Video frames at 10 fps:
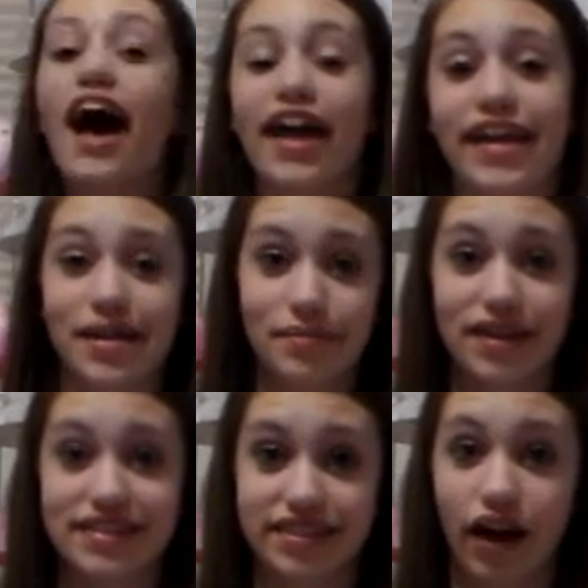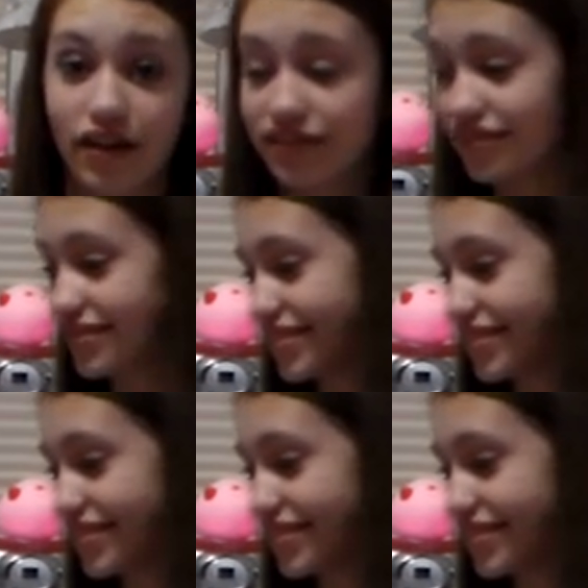I hate myself.